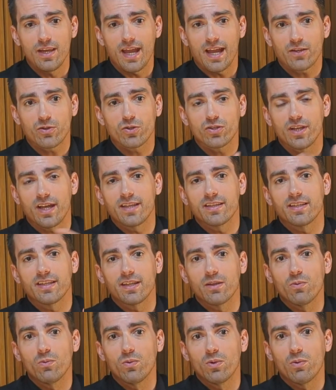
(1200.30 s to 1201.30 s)

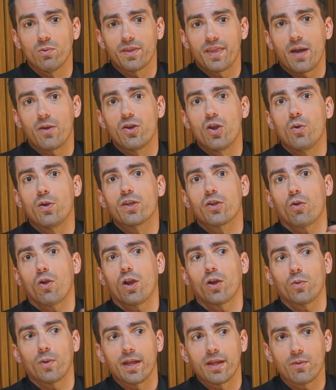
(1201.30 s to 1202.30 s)
exercising without knowing your
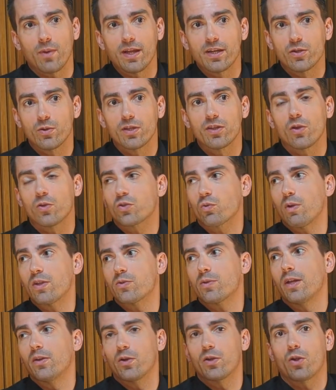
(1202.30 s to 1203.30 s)
heart rate, right? Doing those
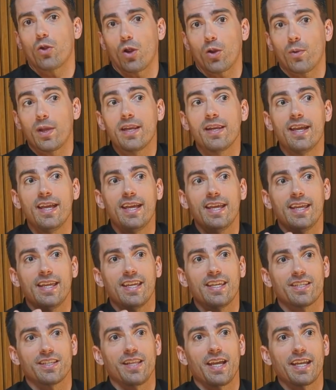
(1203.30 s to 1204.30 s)
runs without knowing your heart rate
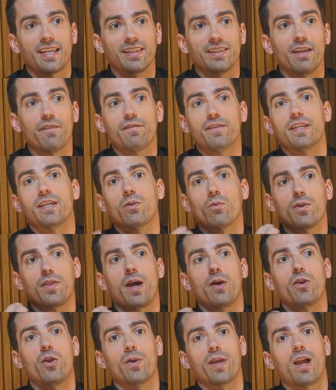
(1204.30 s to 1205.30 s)
is like lifting
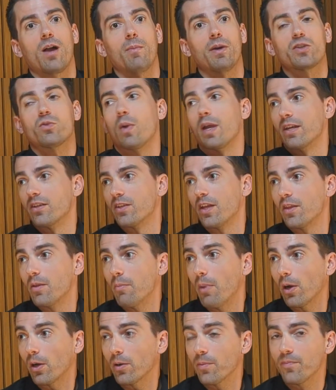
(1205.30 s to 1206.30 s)
without knowing how much weight is on the
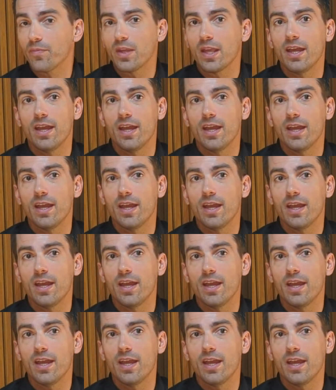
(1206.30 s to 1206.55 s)
bar.